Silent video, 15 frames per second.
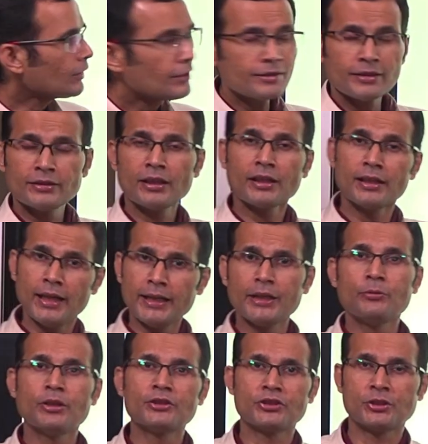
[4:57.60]
This is the
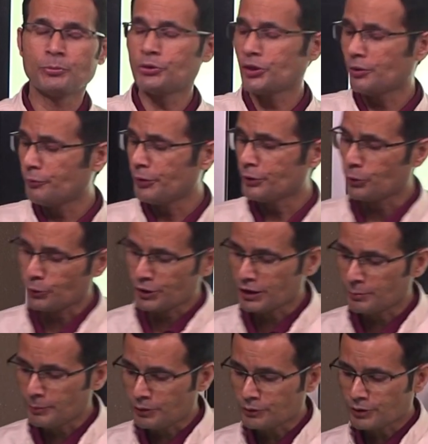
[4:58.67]
relative distribution we are
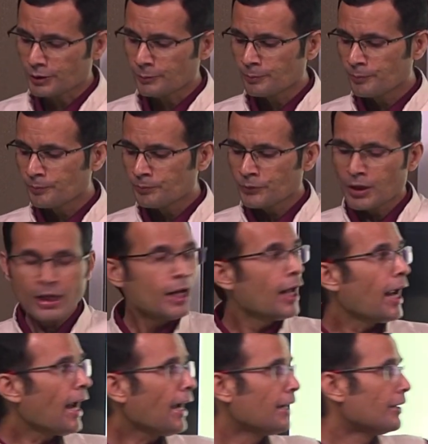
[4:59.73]
talking about.
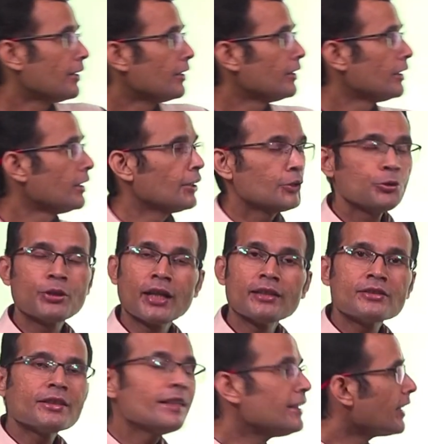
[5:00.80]
And you
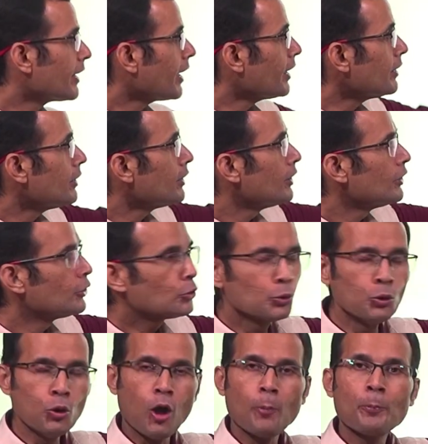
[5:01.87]
can see there are
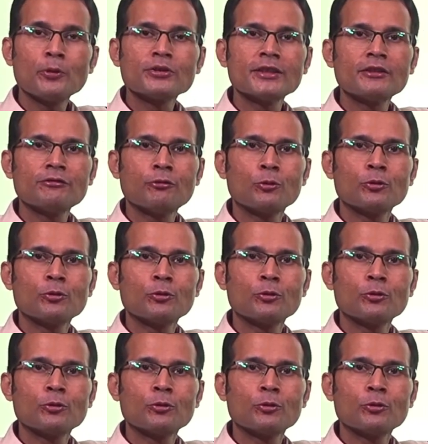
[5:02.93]
two opposite